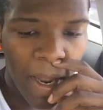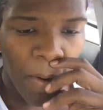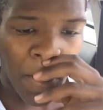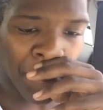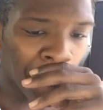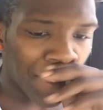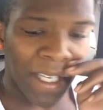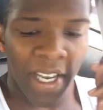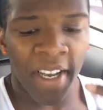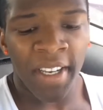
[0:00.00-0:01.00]
And of course, when I
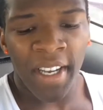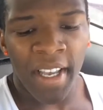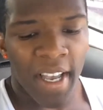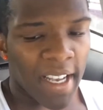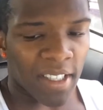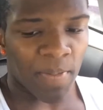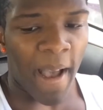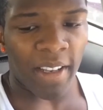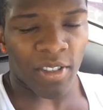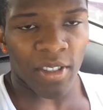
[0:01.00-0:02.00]
said, yeah, it has the
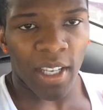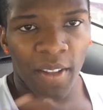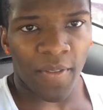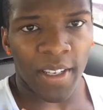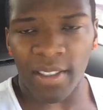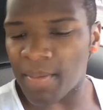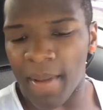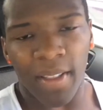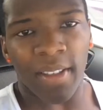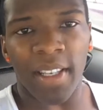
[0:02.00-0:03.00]
spikes just like the fist,
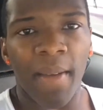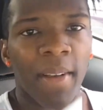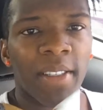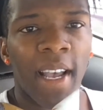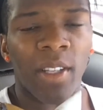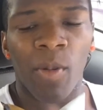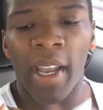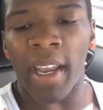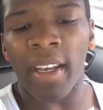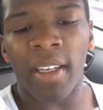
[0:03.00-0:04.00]
made the same exact
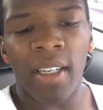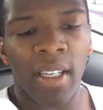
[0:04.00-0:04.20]
way.